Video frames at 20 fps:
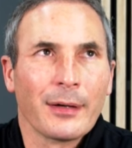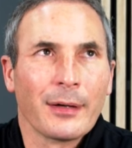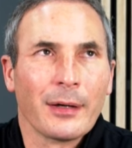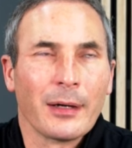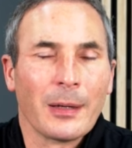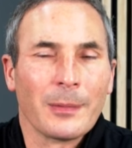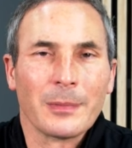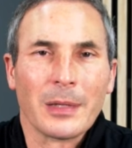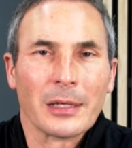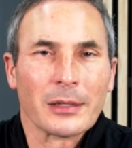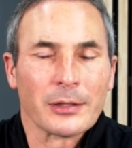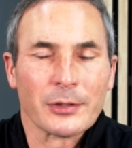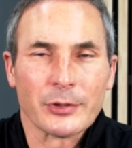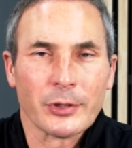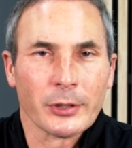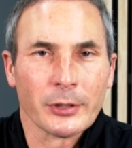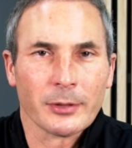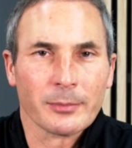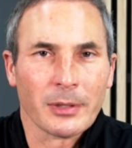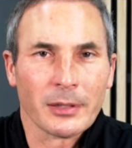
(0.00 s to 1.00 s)
I'm not
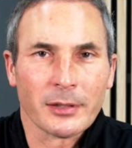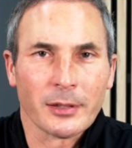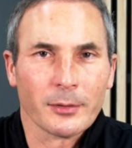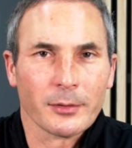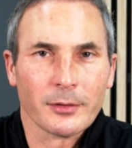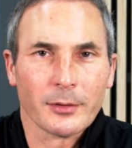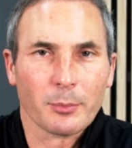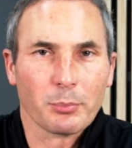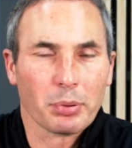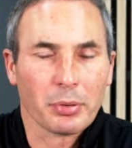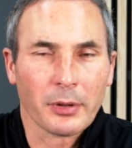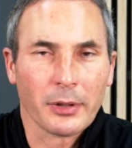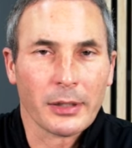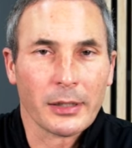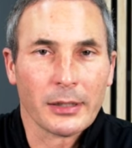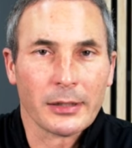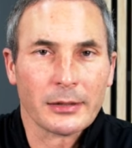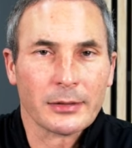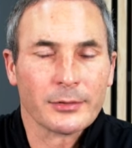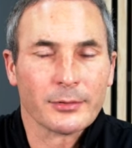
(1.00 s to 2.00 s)
concerned about the
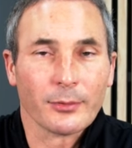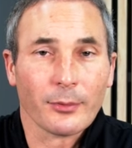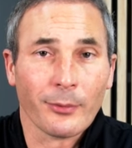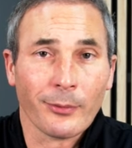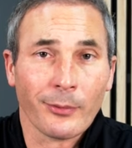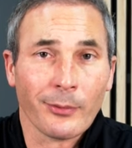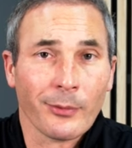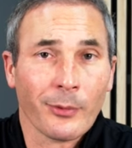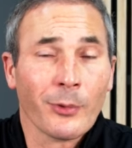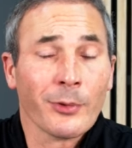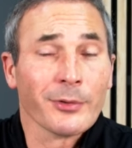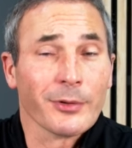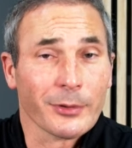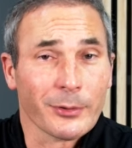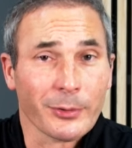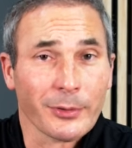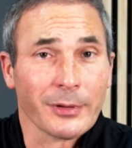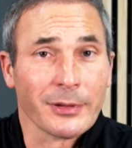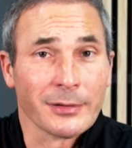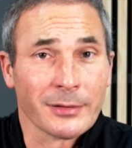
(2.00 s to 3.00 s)
praise or the
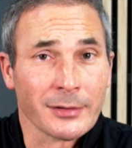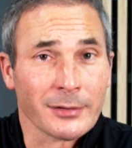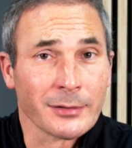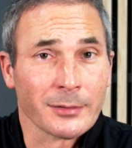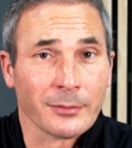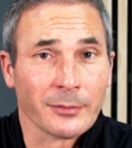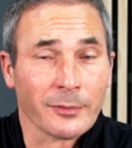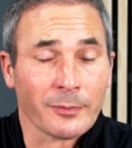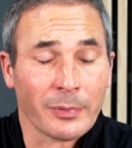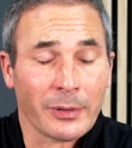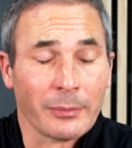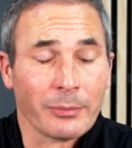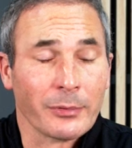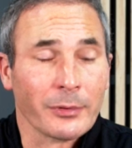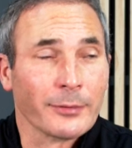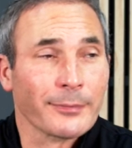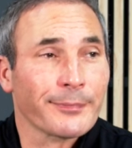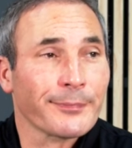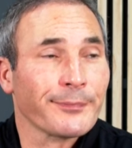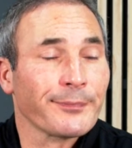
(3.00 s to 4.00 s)
criticism of the
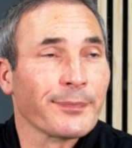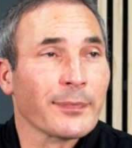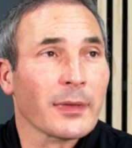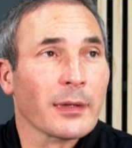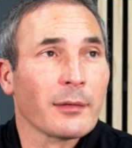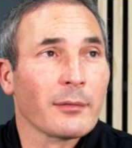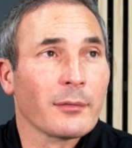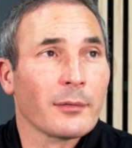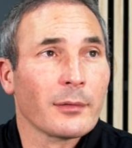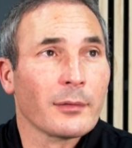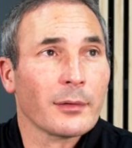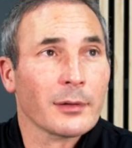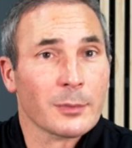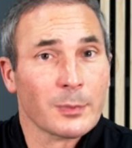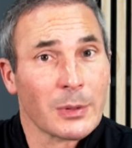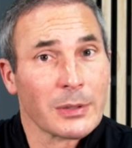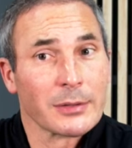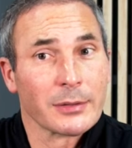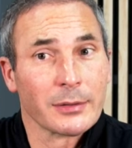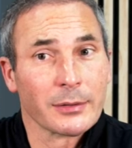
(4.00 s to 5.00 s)
people,
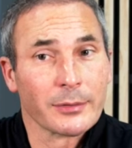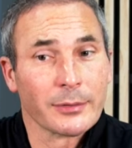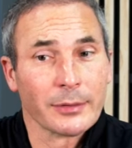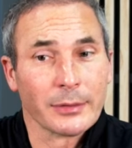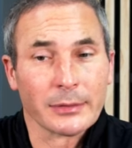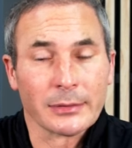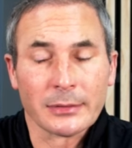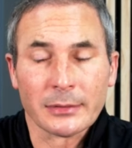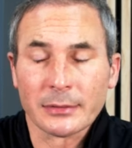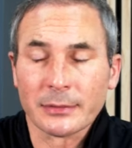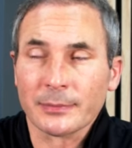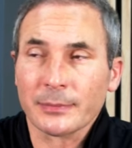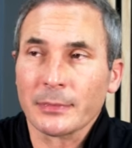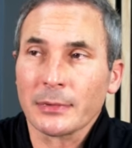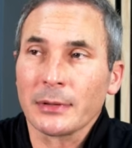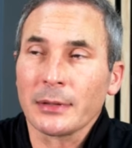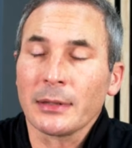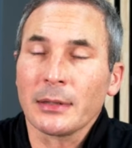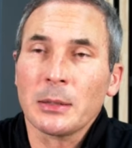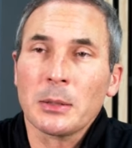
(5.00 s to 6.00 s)
especially the criticism.
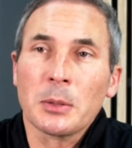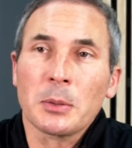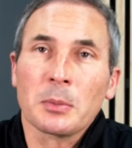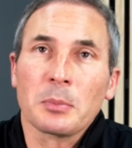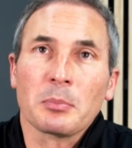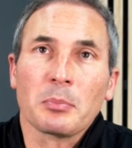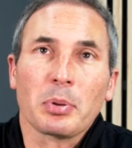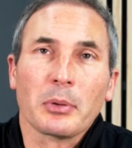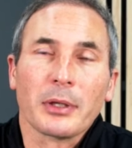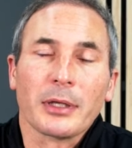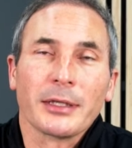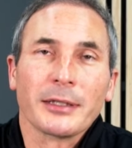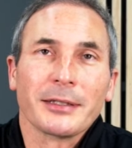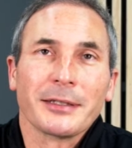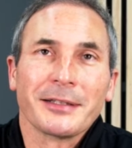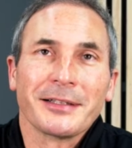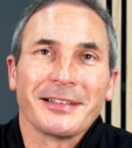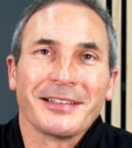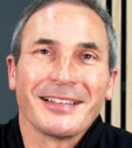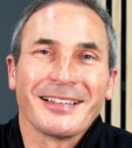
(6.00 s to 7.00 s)
But
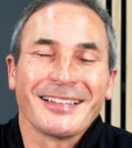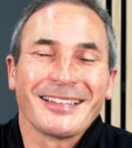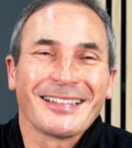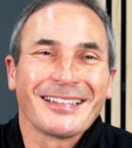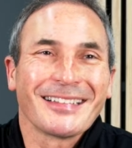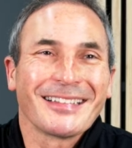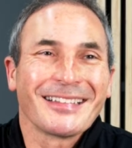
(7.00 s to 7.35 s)
I